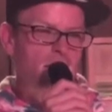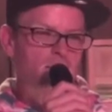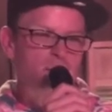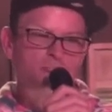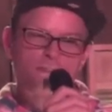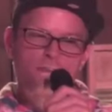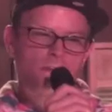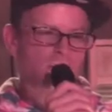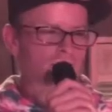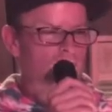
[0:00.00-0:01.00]
I'm sure there are
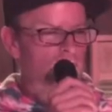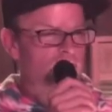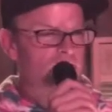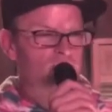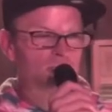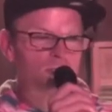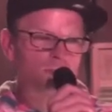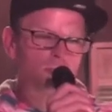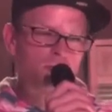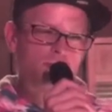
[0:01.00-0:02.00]
all screams and
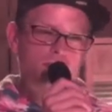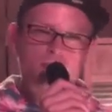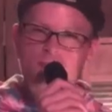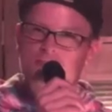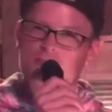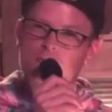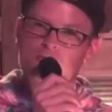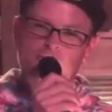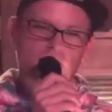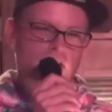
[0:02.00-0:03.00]
groans and all
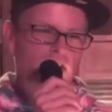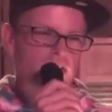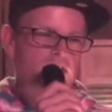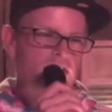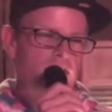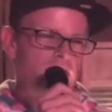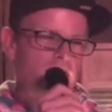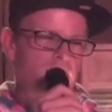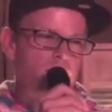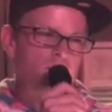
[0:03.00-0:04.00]
sorts of chaos.
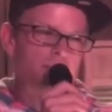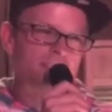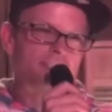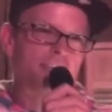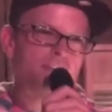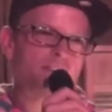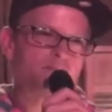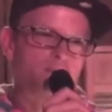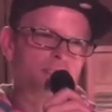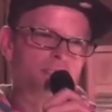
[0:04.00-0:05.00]
But the sound is
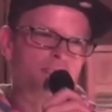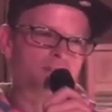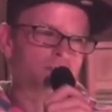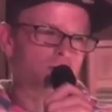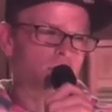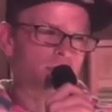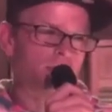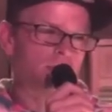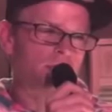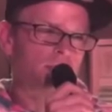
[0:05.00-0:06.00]
missing for me,
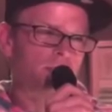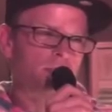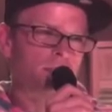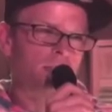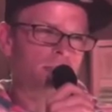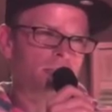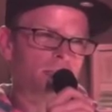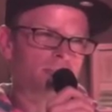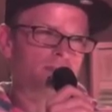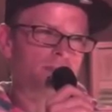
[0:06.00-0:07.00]

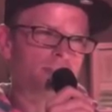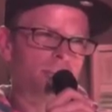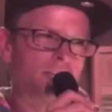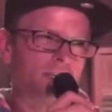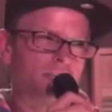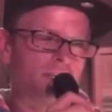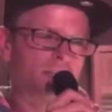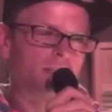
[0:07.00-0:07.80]
like it's been taken.